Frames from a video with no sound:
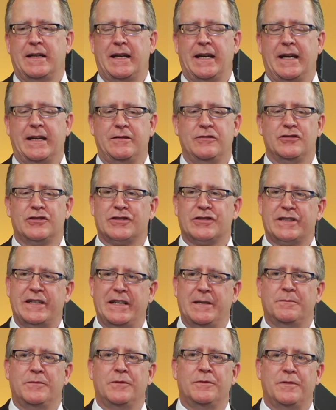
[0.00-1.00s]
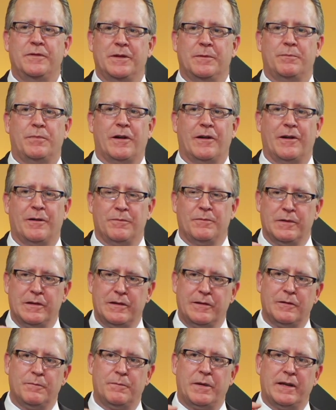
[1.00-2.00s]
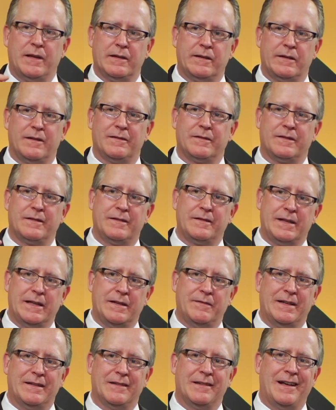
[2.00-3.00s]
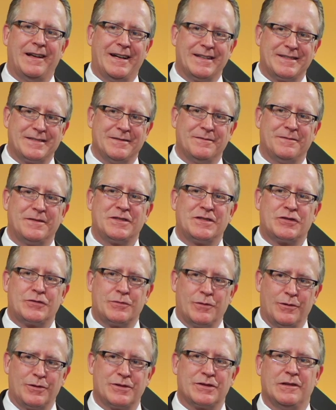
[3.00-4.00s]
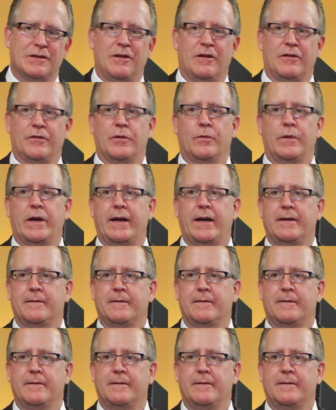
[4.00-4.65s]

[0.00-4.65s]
And you just keep moving the bar up little by little, giving lots of strokes along the way.